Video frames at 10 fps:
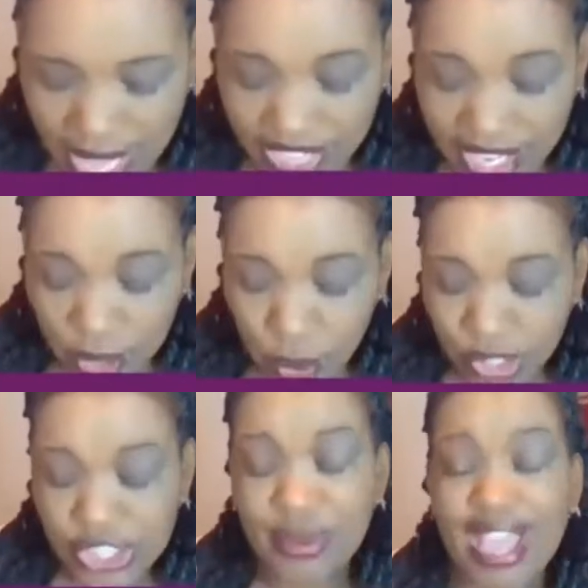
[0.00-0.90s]
And then
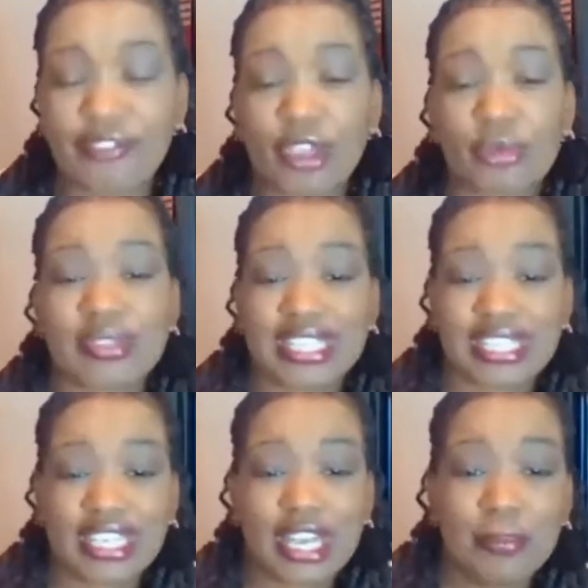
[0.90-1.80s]
once you have those
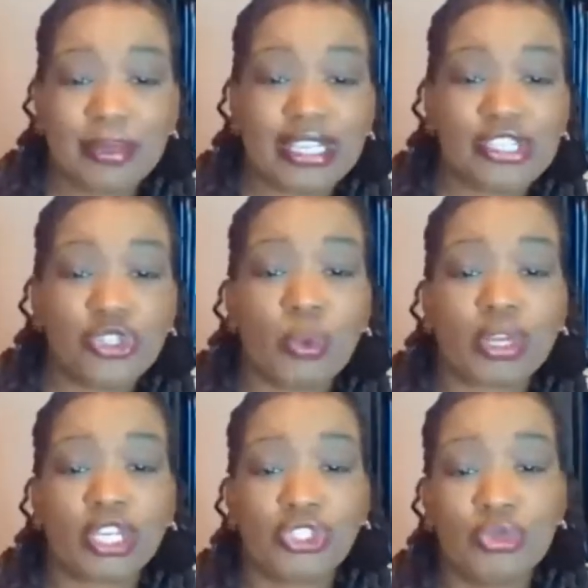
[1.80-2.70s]
10 companies, you
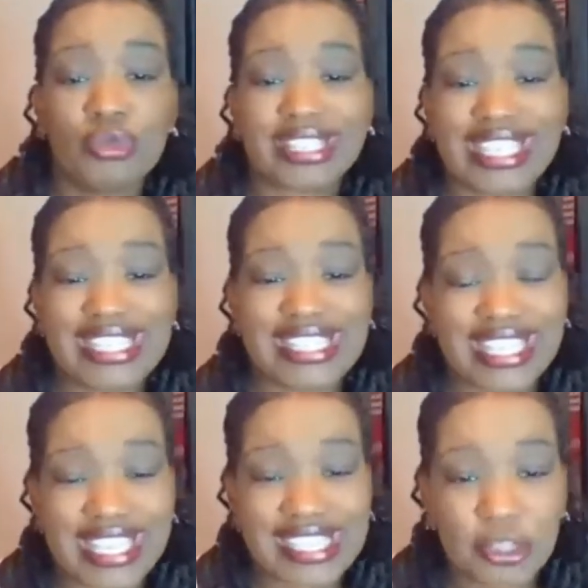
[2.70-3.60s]
want to use
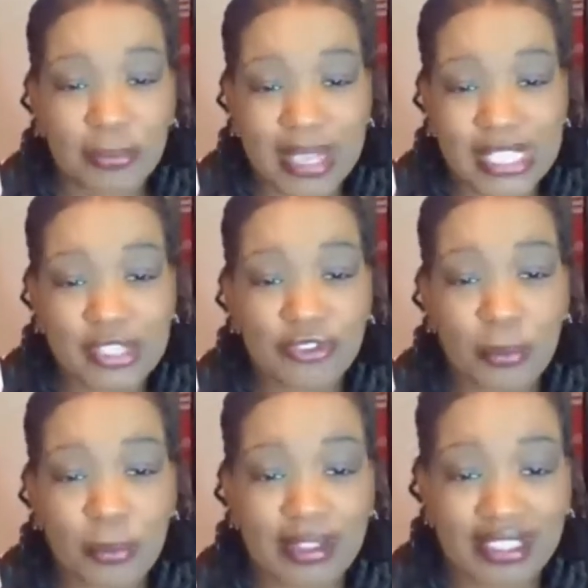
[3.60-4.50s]
LinkedIn to the best of
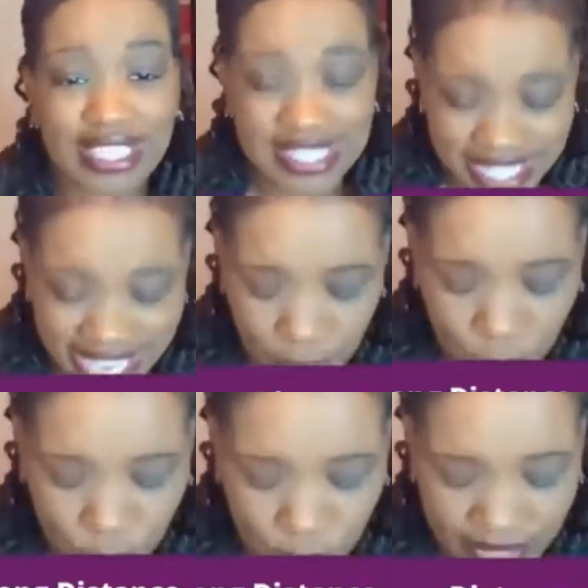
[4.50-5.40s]
your ability to
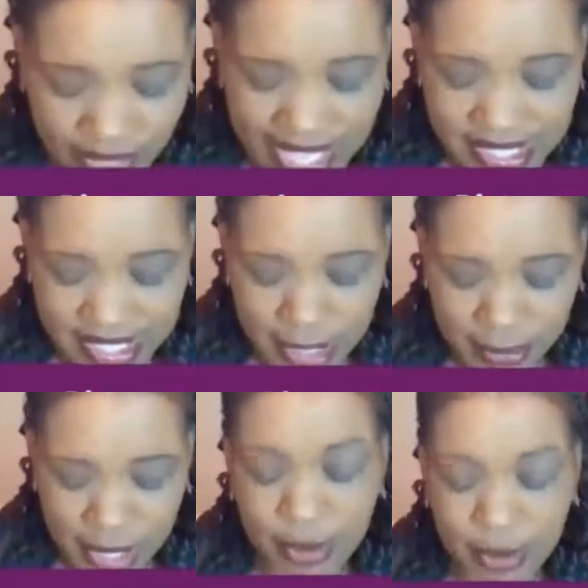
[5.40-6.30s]
network. And that's tip
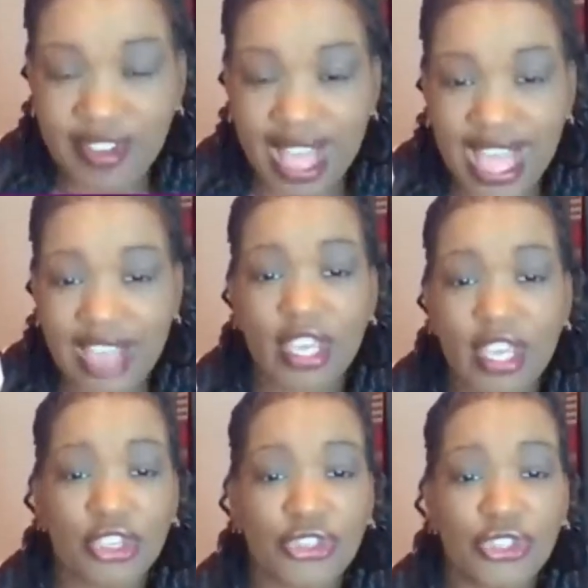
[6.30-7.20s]
number 5.
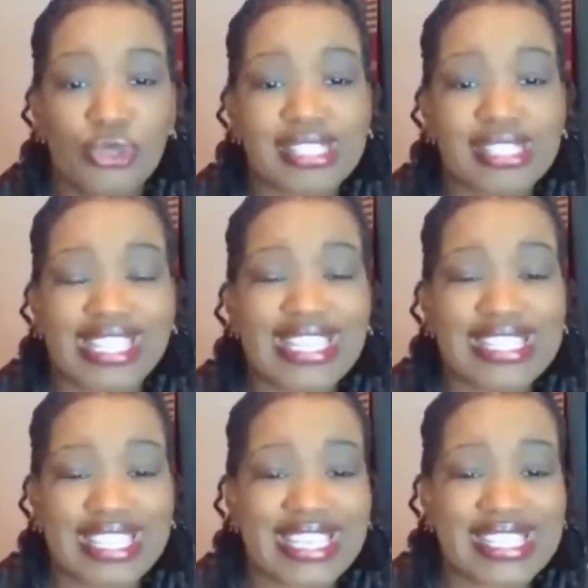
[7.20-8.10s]
Use
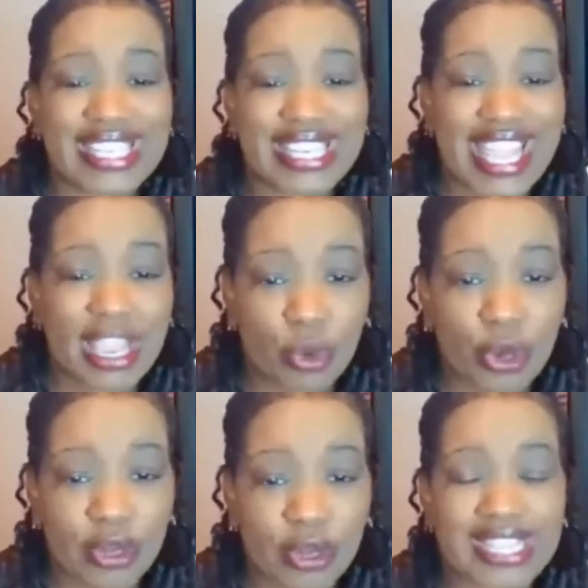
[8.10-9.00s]
LinkedIn to
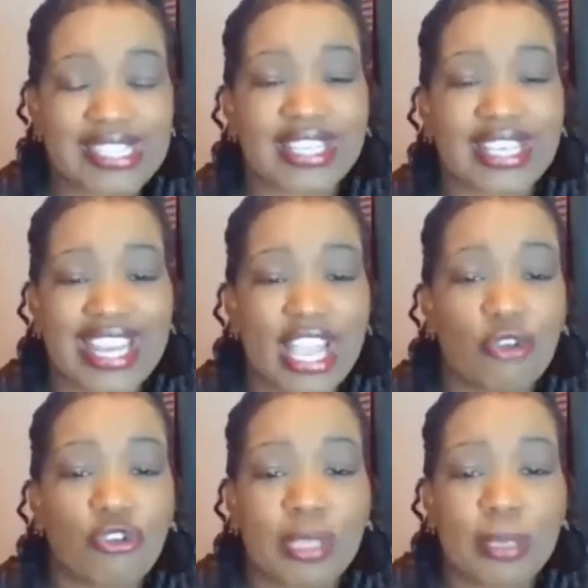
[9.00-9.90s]
network and to
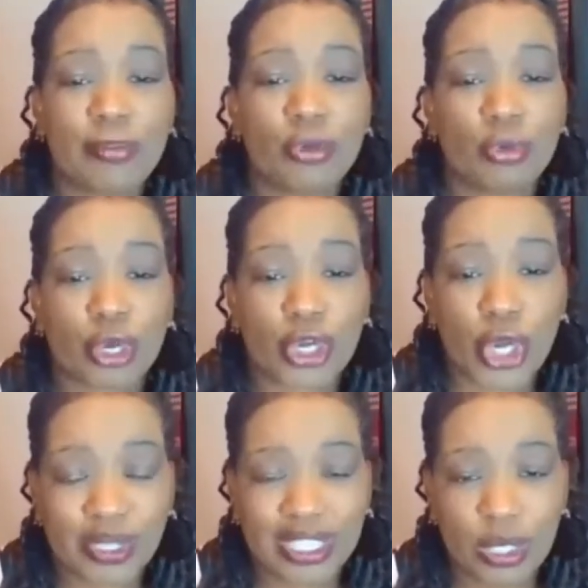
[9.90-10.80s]
connect with people who are
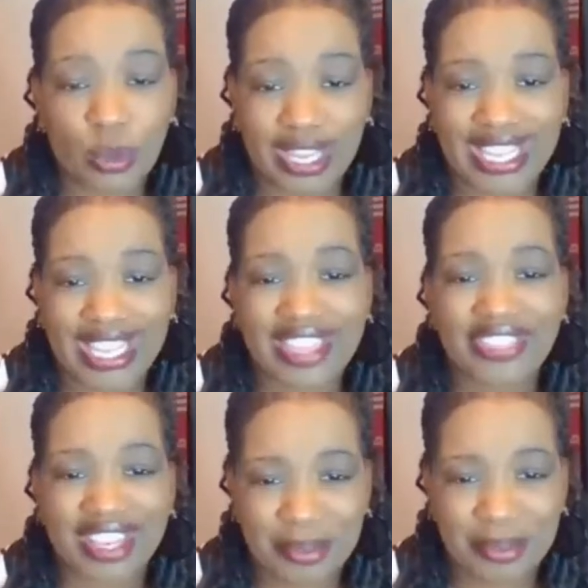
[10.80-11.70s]
currently working in
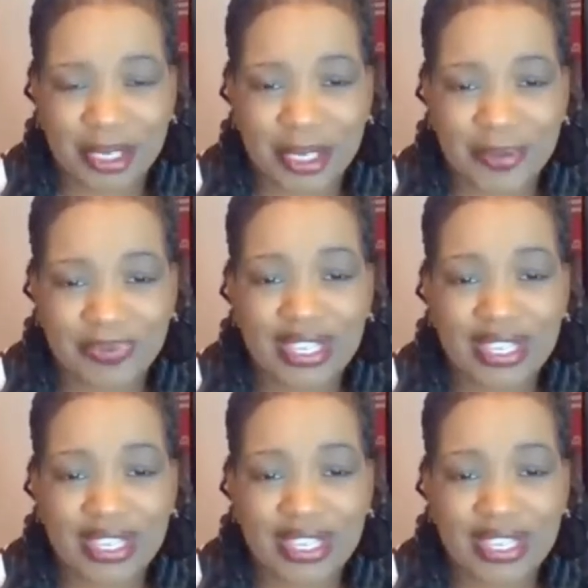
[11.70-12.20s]
the company.